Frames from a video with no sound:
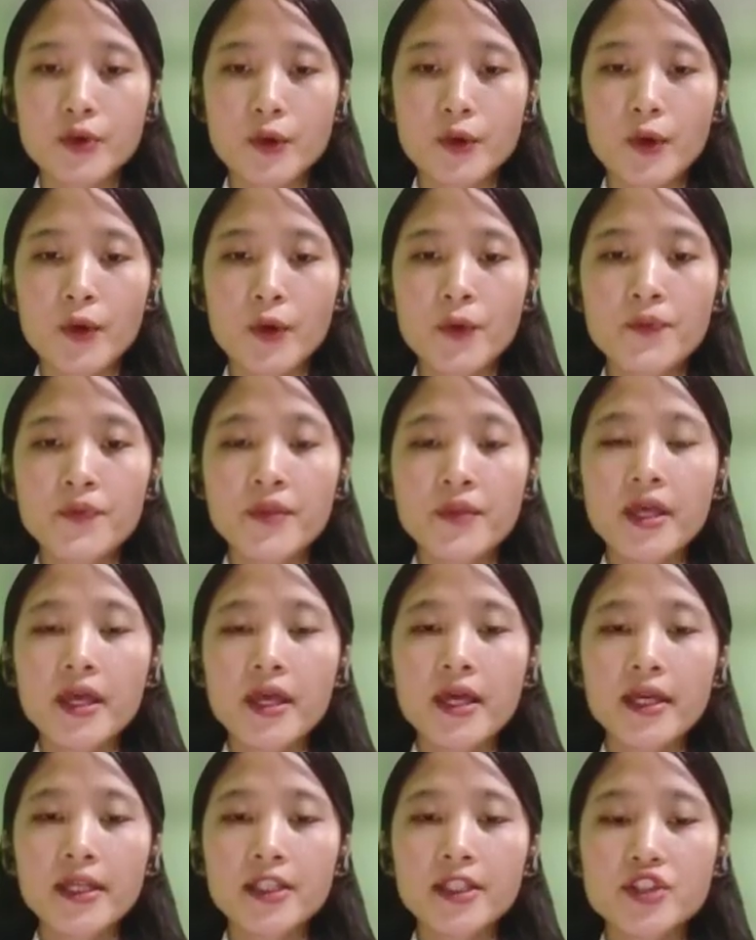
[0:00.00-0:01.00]
So,
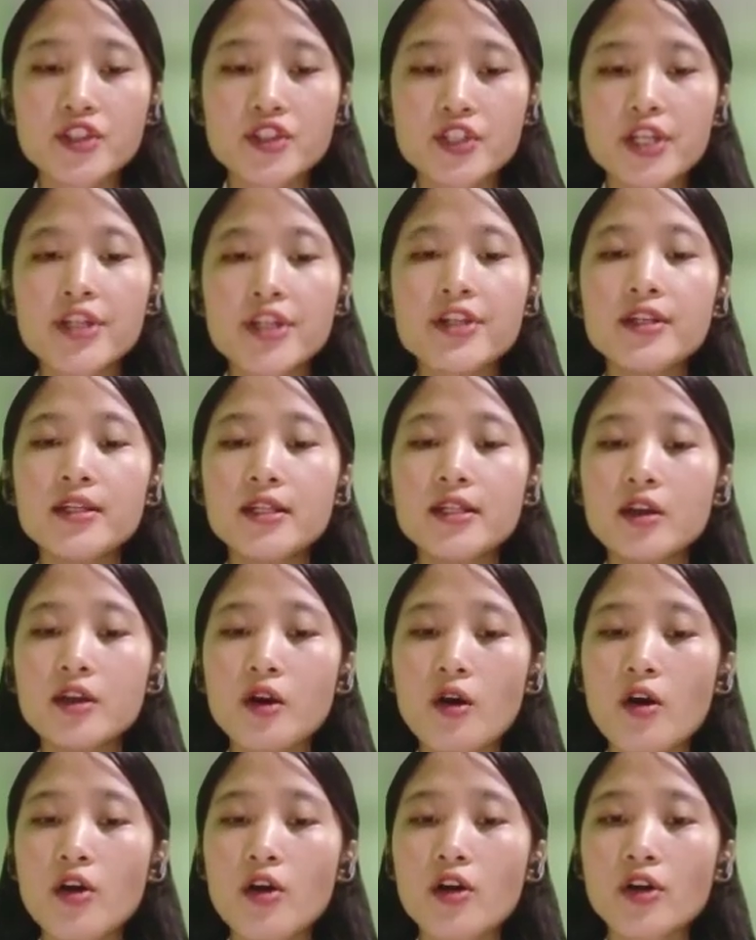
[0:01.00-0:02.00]
it generally
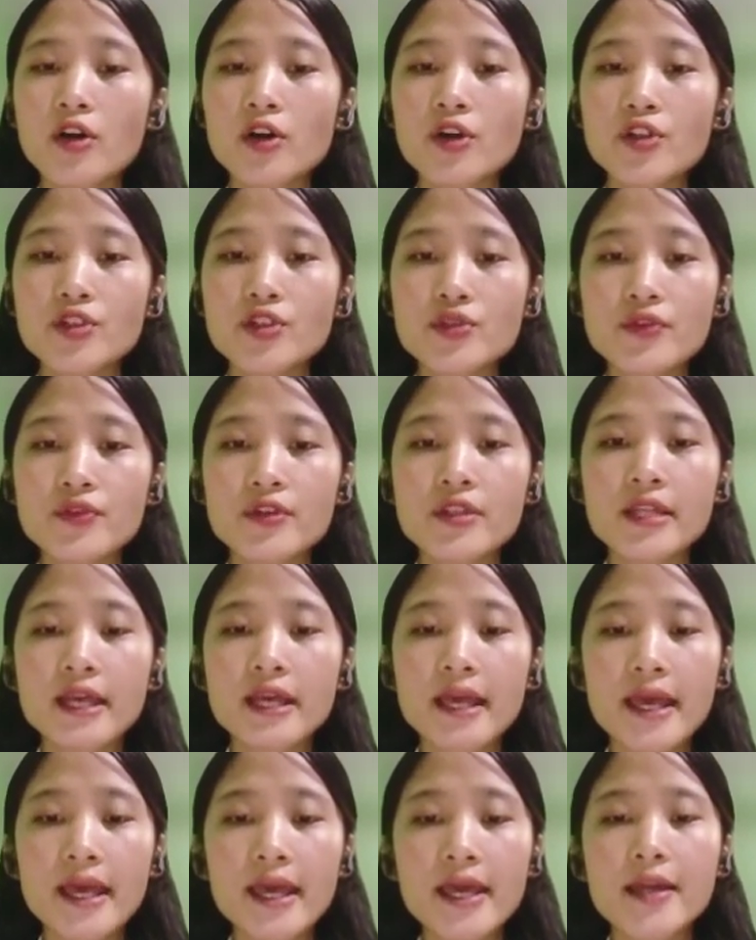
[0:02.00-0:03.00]
occurs when
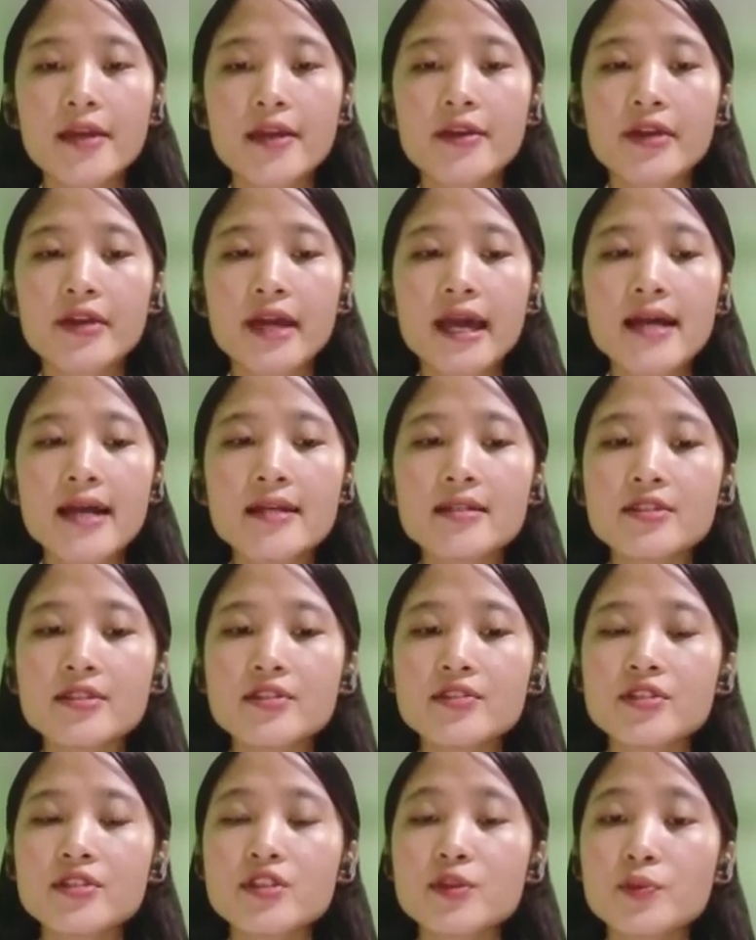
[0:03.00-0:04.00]
the air
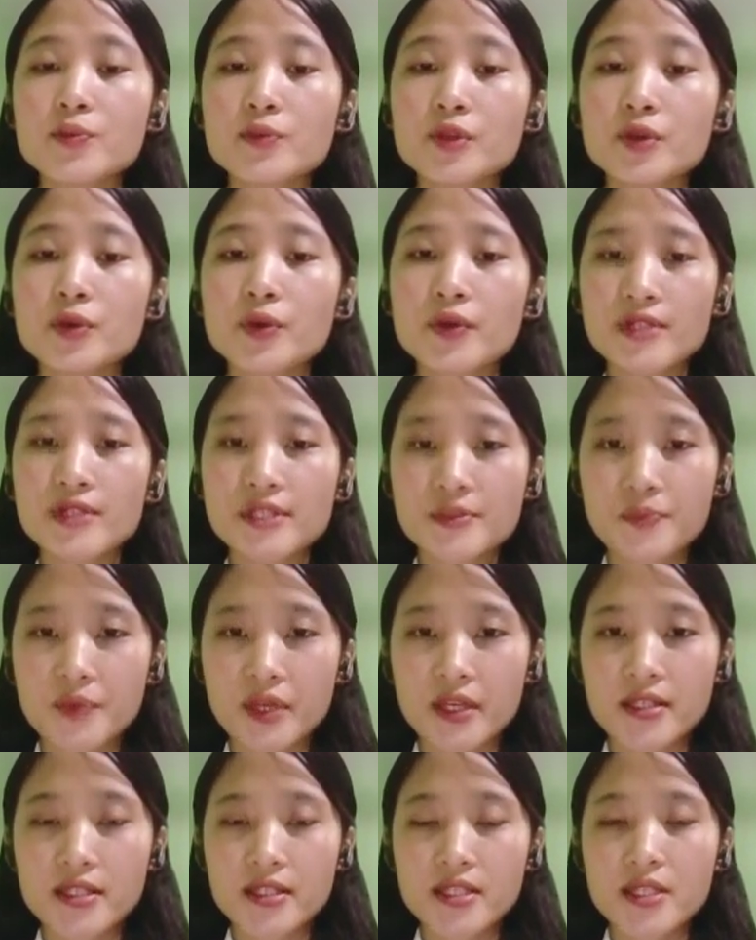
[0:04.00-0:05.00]
enters the pleural
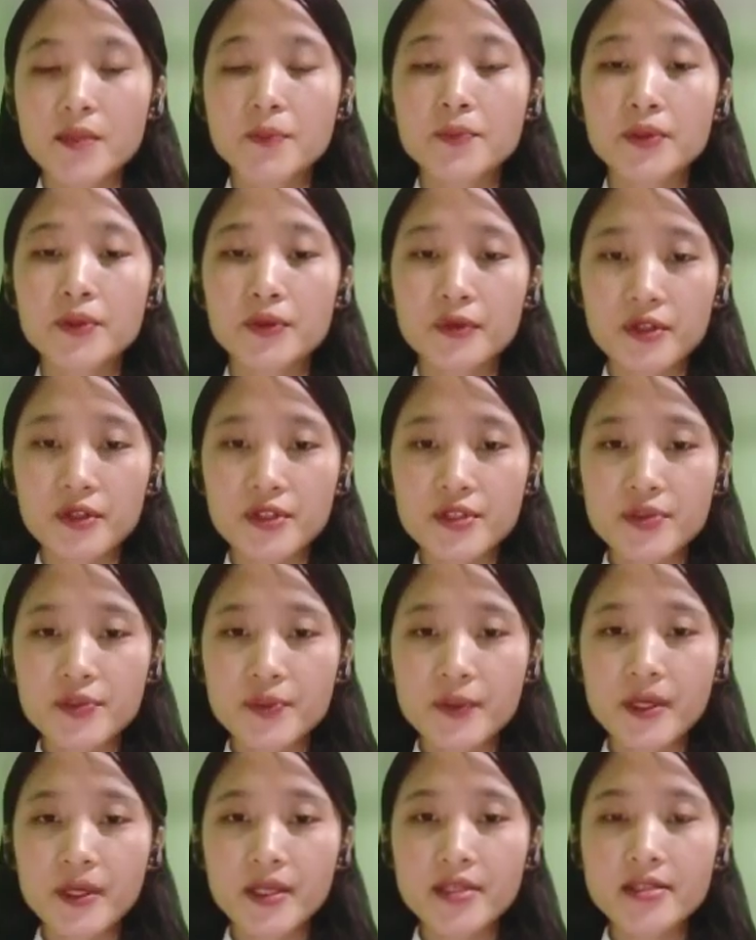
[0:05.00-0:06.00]
space. Pleural
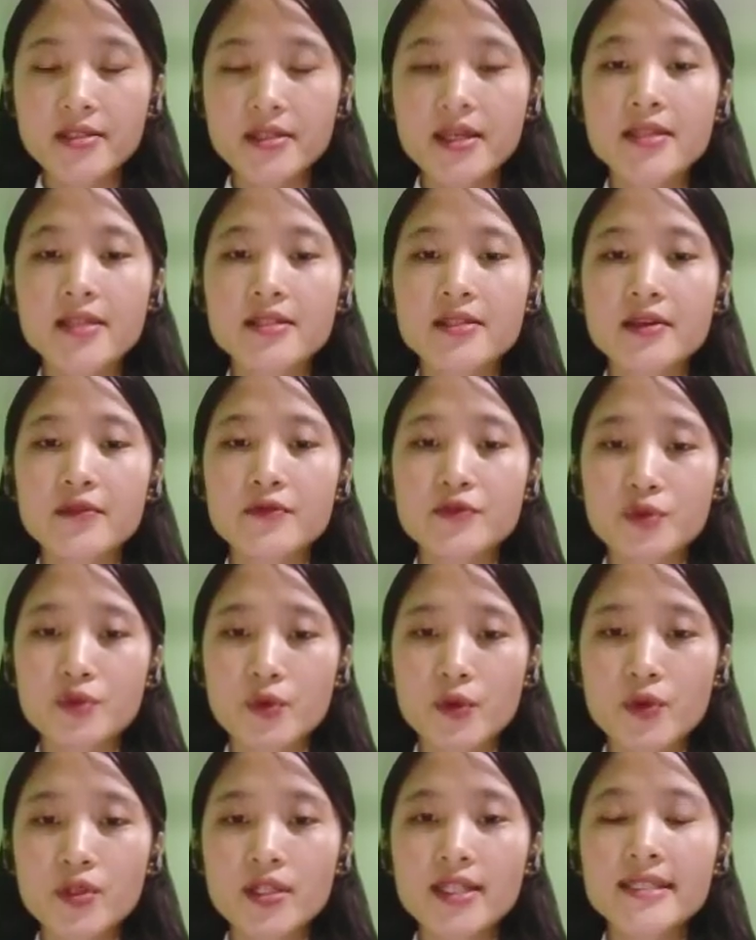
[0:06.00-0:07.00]
space, as I've
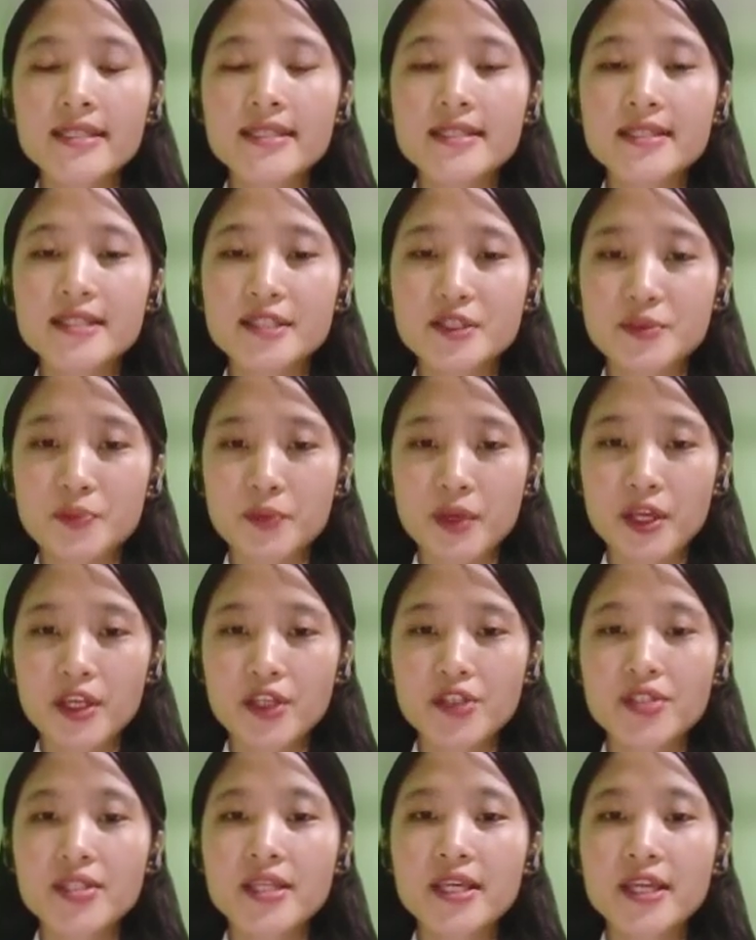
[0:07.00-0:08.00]
told, is the
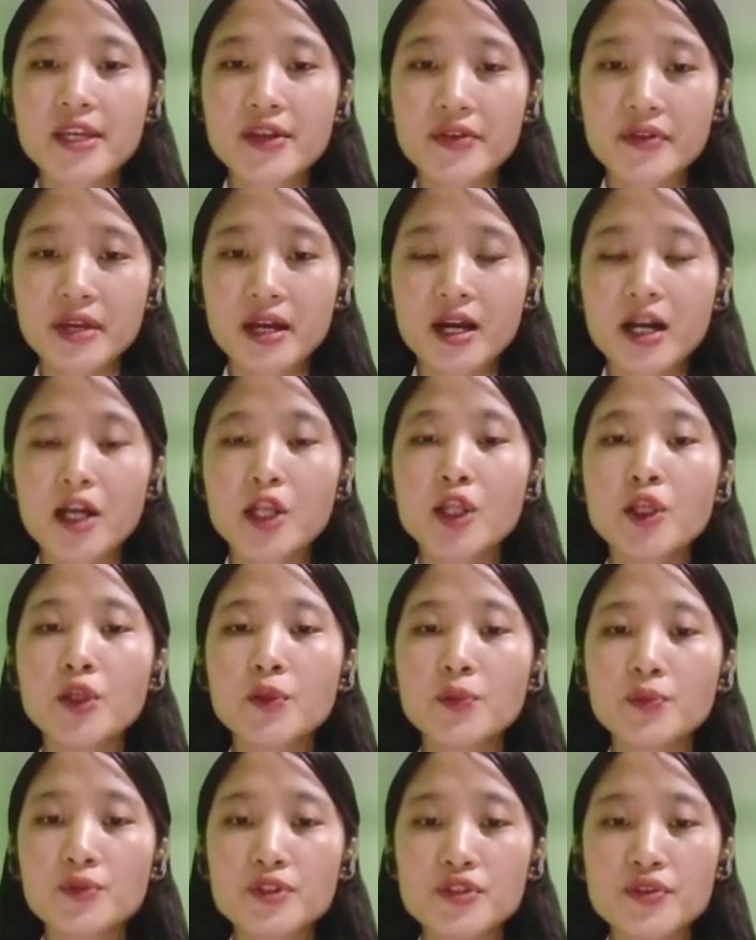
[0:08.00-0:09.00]
space area
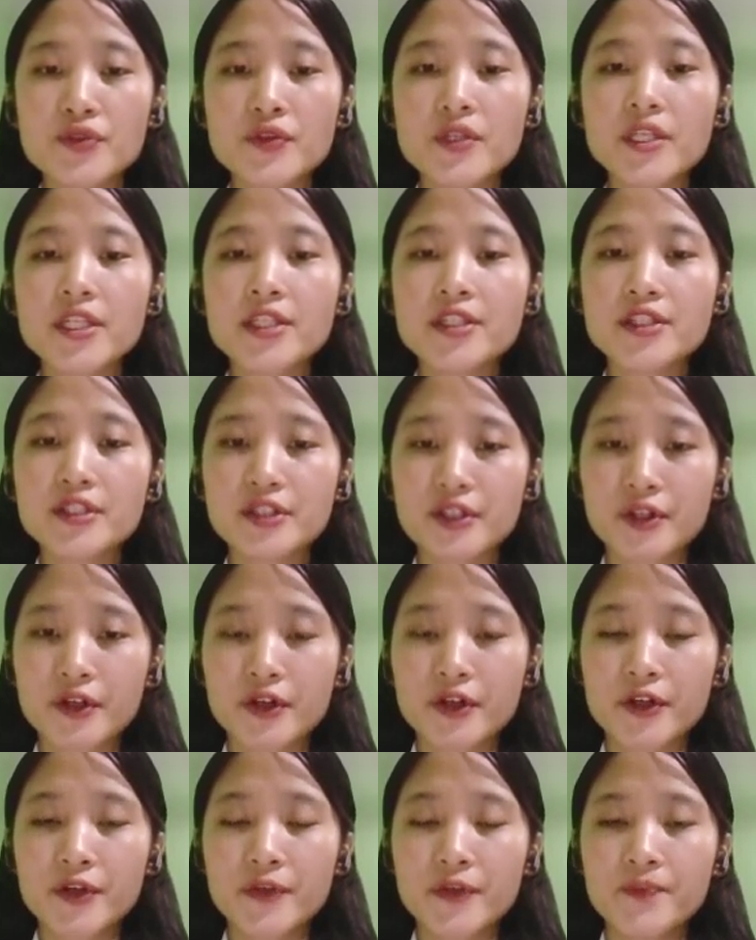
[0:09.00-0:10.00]
between
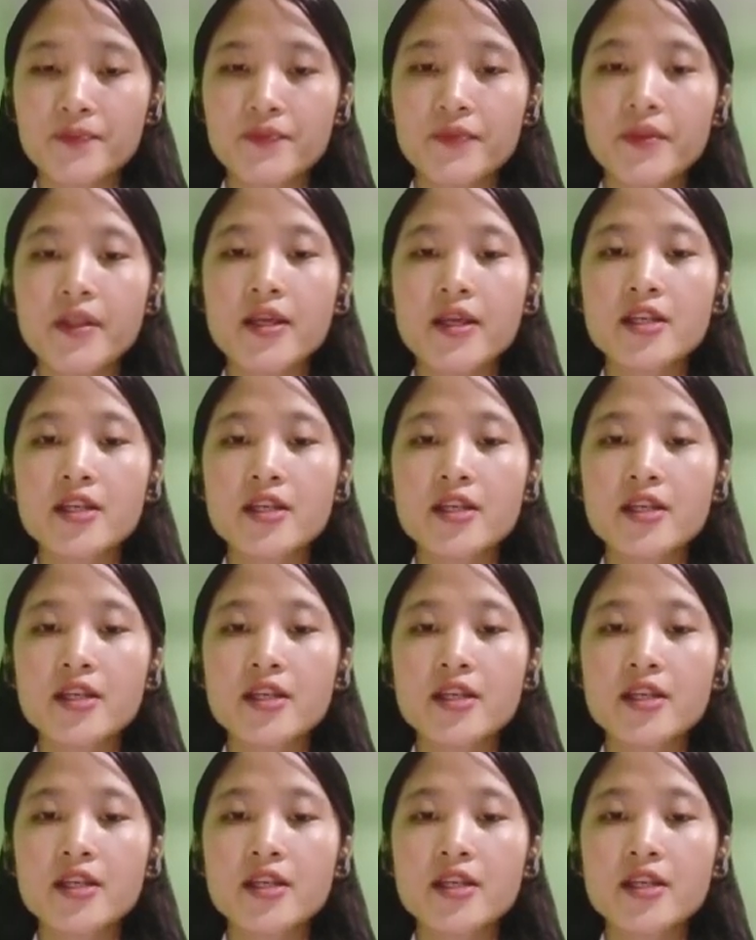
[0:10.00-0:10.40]
your